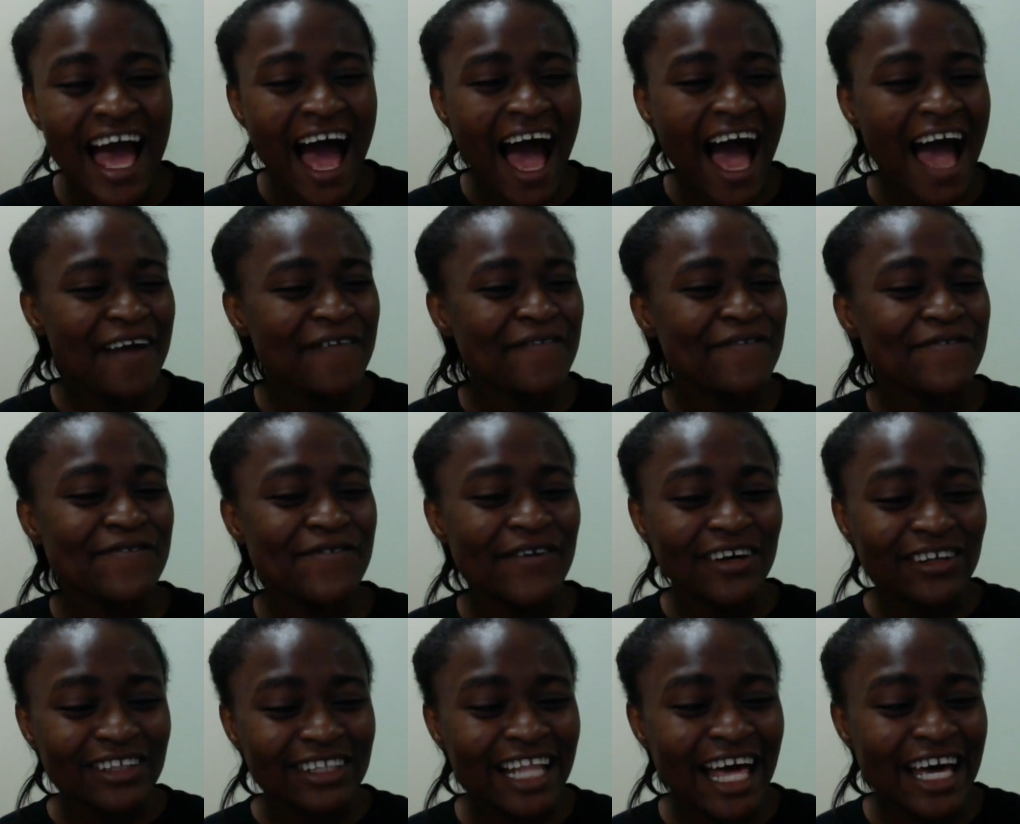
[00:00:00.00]
I
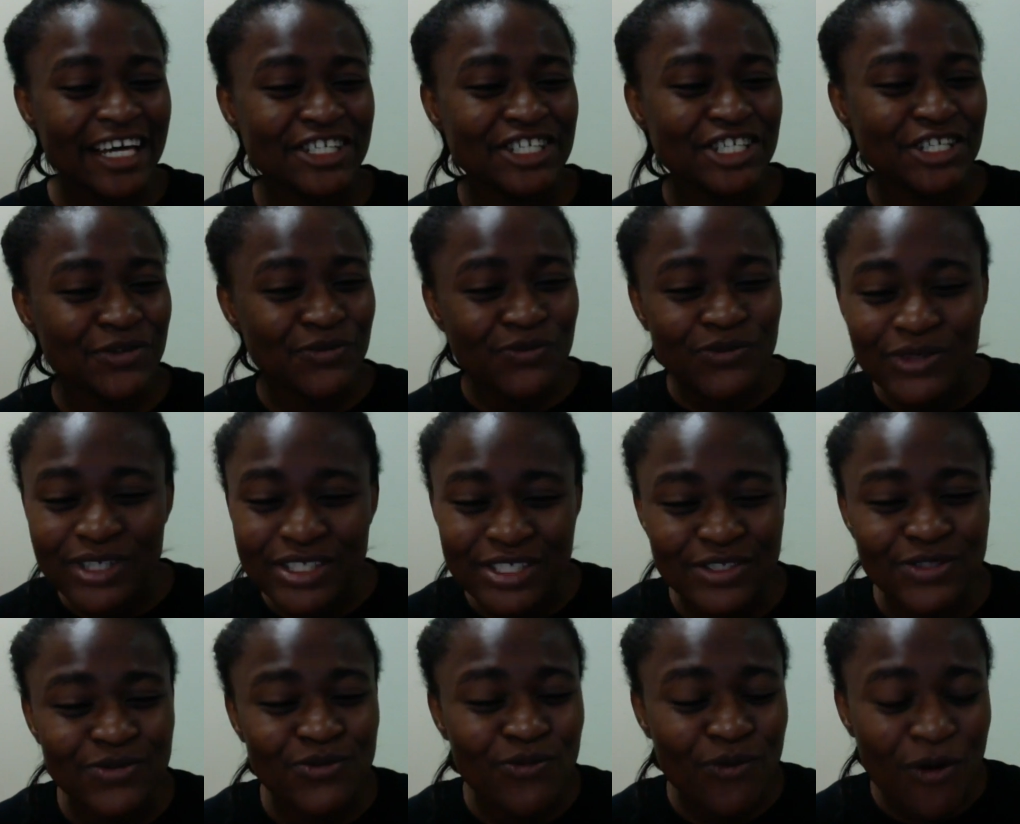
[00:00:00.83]
felt like she
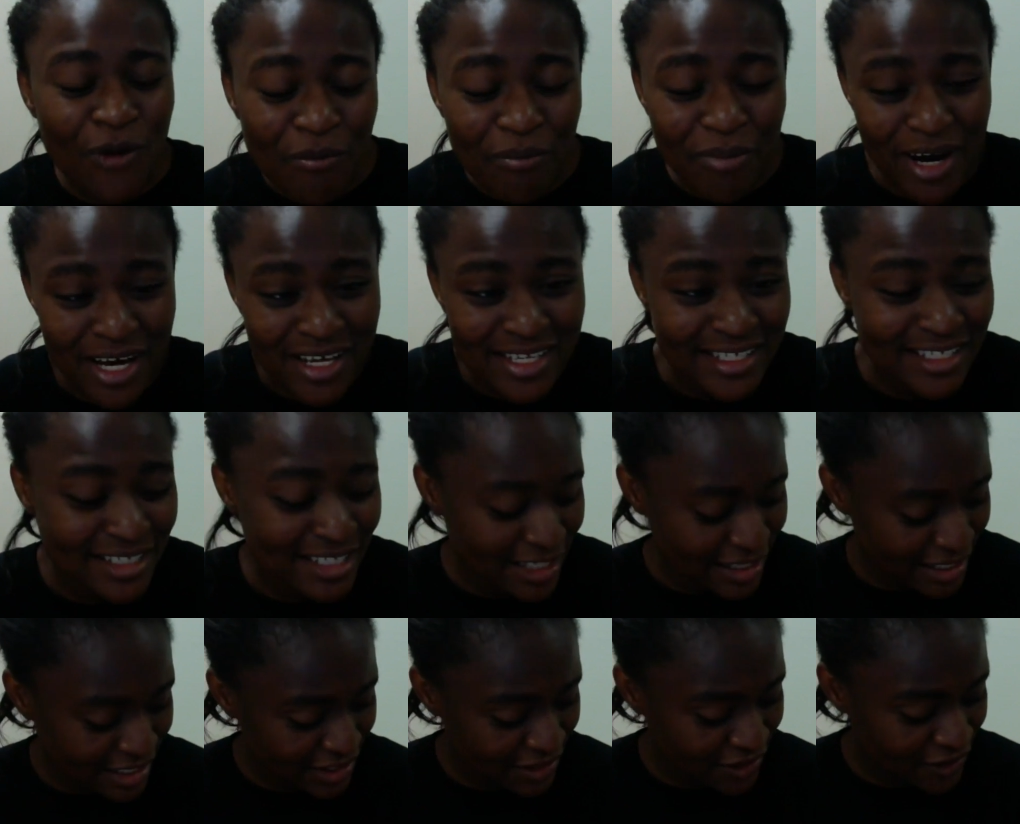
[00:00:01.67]
was the one
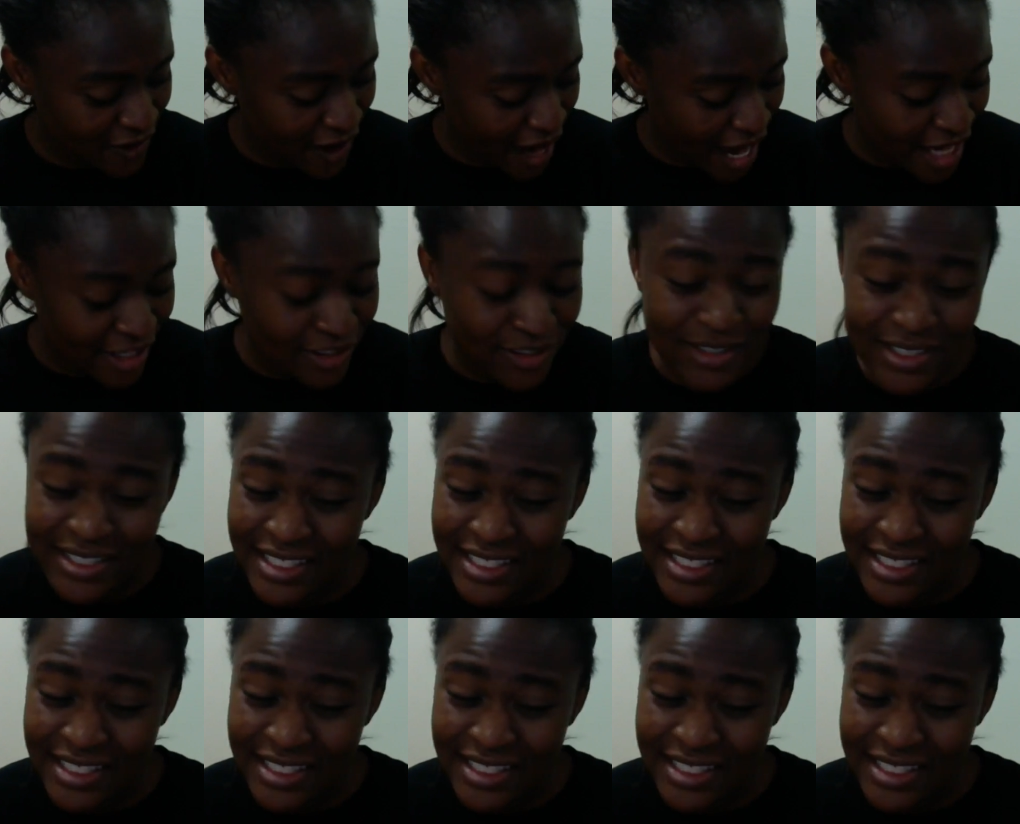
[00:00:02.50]
personally trying to